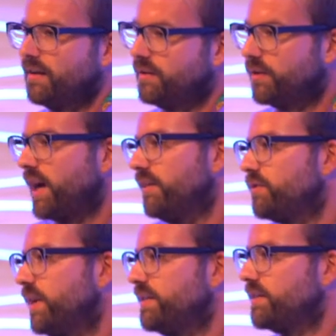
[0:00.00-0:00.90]
you can
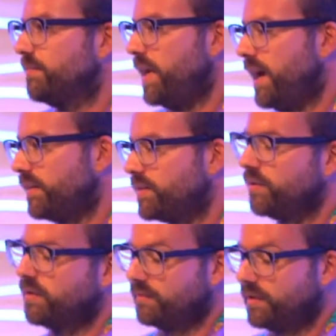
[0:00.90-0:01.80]
trace it back.
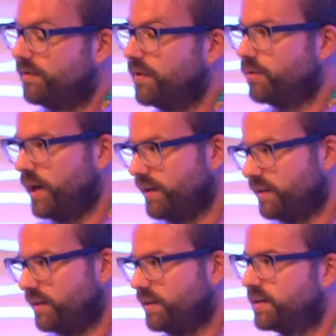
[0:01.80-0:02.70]
So
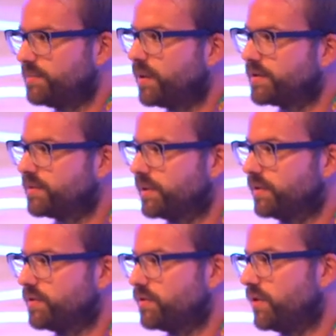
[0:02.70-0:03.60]
theoretically, it's
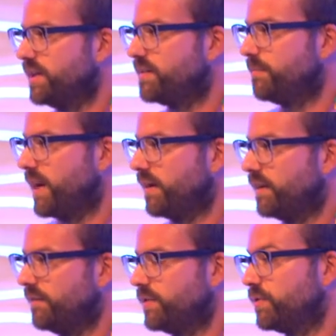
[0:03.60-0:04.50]
possible to trace it back
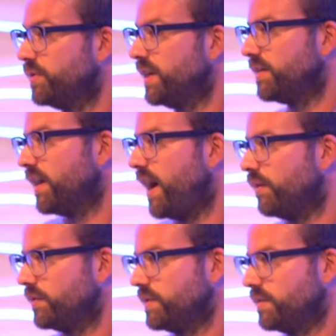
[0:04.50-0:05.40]
even to the
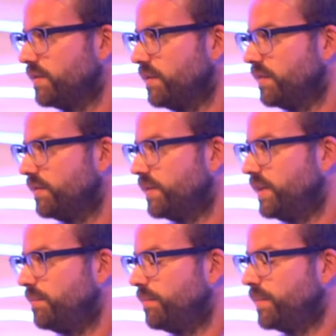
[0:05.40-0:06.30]
account the,